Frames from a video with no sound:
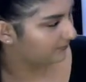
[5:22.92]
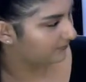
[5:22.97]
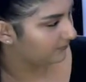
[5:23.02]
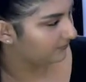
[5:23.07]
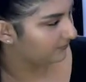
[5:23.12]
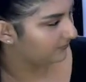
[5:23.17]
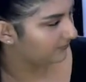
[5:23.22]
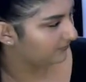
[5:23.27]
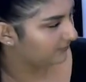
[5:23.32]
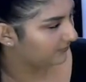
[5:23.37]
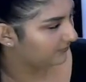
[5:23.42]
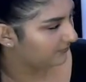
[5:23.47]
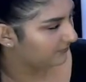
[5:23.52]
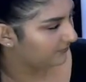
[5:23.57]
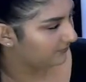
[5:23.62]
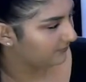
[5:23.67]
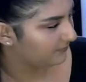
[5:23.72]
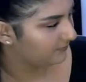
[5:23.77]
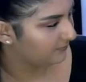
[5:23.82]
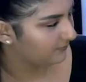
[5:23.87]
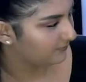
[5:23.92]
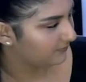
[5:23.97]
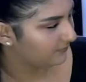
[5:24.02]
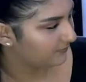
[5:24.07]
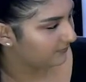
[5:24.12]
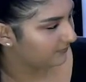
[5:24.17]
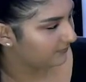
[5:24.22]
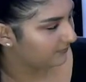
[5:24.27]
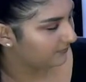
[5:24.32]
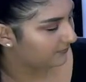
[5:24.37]

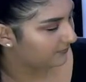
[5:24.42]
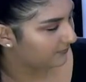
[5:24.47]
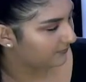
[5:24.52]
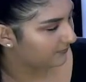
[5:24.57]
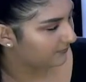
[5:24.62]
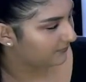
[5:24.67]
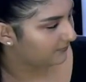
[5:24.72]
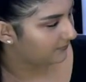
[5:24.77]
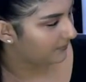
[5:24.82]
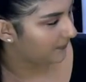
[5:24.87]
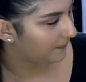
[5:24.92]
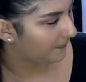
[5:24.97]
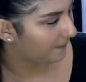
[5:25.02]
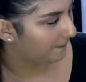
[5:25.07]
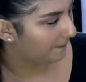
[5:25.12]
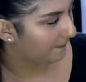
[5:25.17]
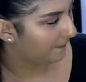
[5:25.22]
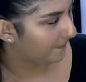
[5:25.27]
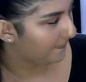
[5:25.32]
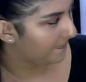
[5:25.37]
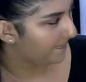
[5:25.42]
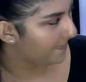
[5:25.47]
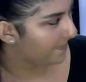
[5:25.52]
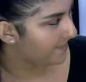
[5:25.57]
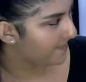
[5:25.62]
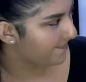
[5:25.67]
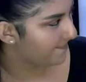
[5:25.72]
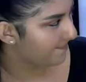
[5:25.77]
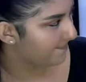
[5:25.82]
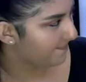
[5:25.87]

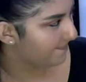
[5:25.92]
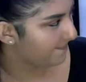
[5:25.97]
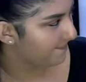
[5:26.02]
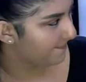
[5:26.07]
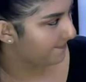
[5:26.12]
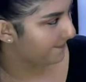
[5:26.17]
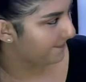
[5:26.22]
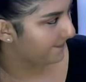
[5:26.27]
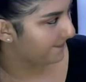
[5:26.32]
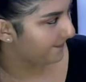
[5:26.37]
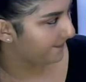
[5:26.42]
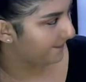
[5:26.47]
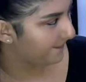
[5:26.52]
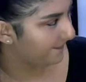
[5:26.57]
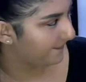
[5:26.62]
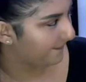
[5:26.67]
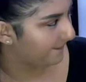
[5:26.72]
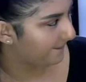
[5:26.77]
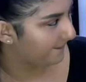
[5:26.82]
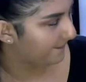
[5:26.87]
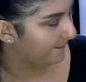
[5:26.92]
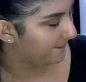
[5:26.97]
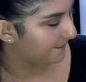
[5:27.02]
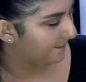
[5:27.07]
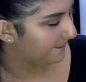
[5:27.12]
No words are spoken by the person on screen.